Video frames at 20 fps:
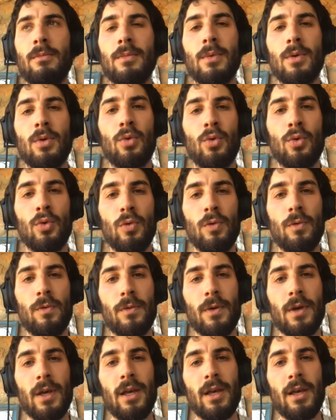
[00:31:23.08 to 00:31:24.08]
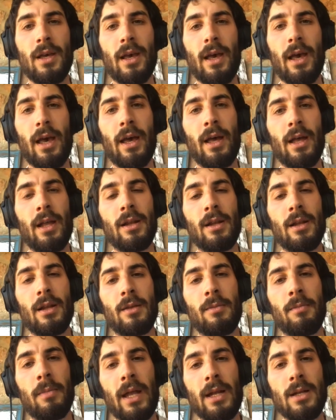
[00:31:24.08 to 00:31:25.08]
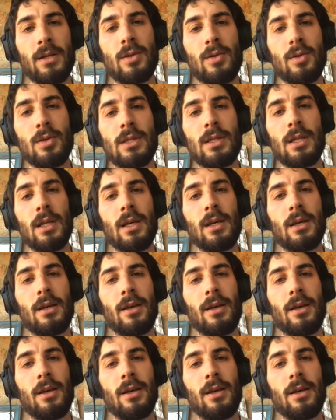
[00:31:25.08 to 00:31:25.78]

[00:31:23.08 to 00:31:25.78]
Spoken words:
groove, and it managed to stick.